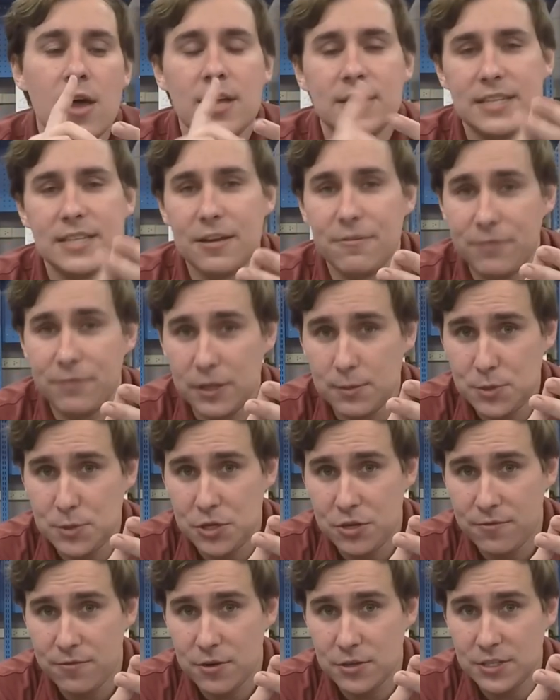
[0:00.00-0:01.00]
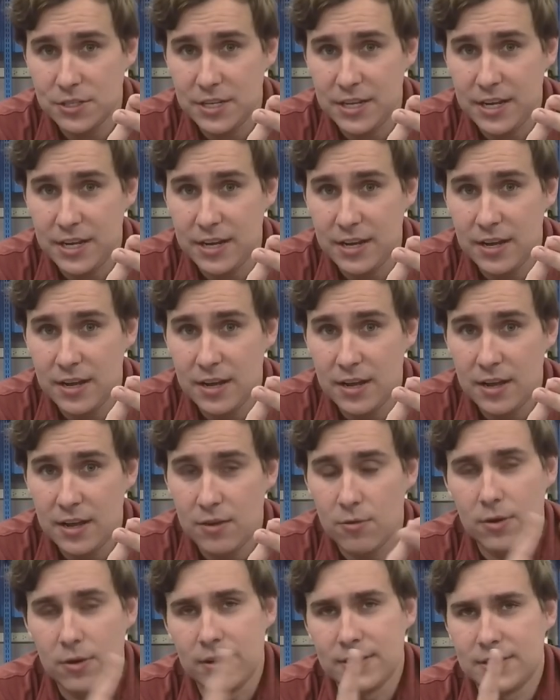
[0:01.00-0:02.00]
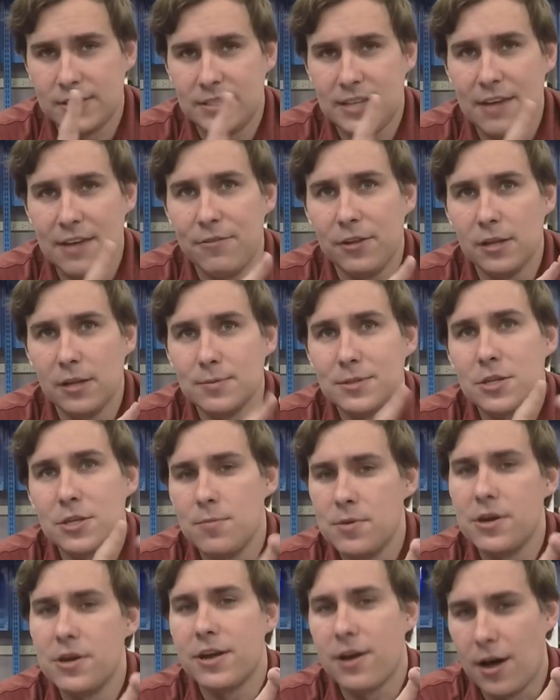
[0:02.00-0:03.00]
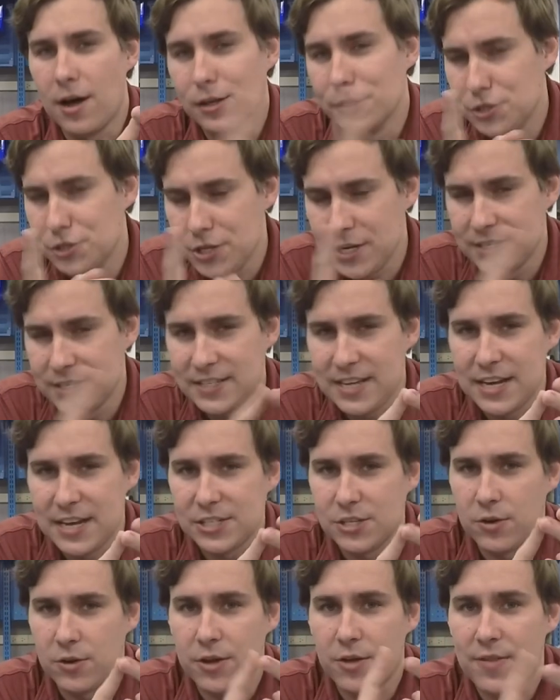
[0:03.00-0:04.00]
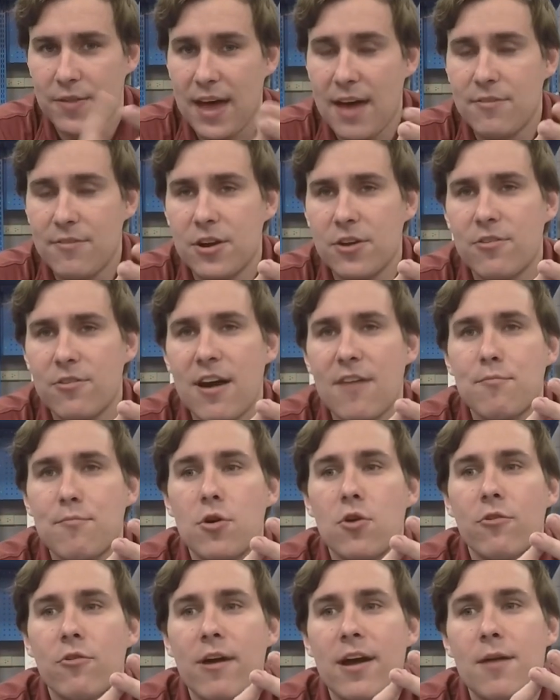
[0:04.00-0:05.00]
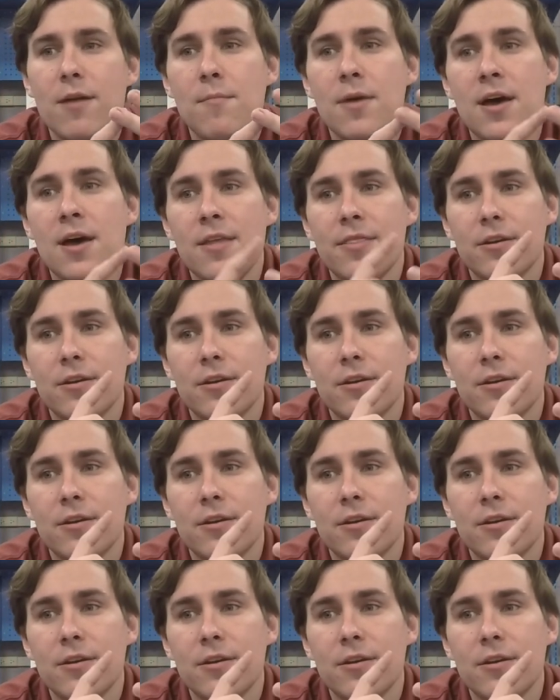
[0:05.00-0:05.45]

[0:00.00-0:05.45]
St. Philip's University, or it's St. Philip's Community College in San Antonio. They have an aircraft program.